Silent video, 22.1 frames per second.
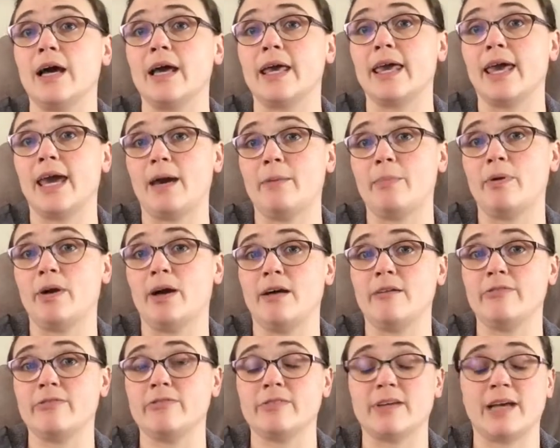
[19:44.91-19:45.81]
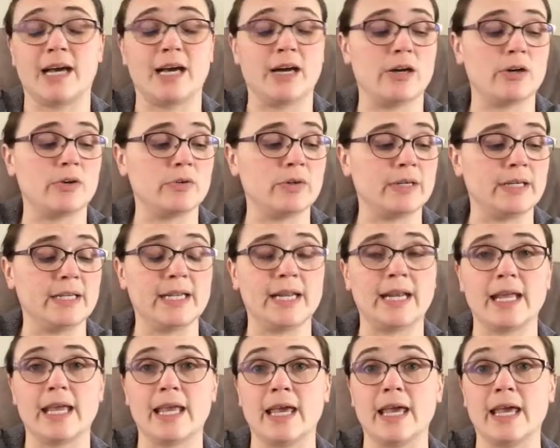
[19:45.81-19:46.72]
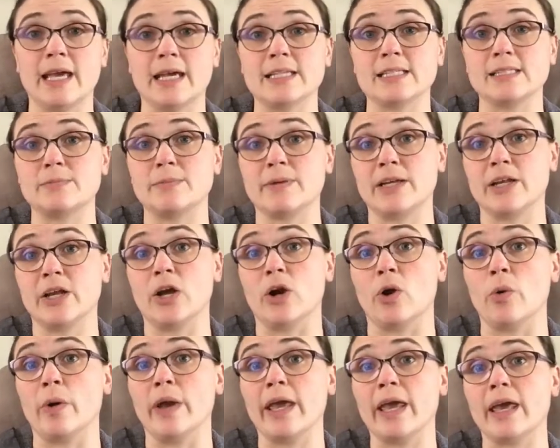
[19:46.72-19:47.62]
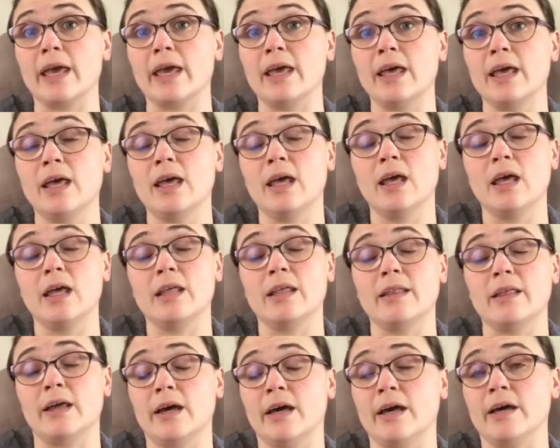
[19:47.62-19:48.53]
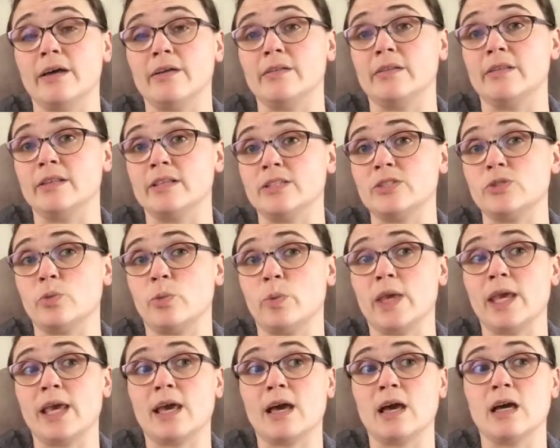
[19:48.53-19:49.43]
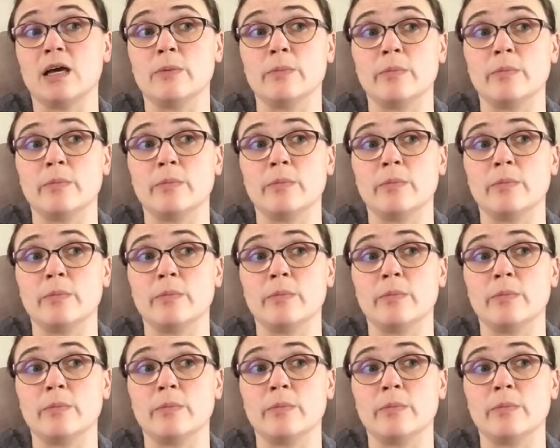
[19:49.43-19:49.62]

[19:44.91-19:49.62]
cap off how knitting has been going this week.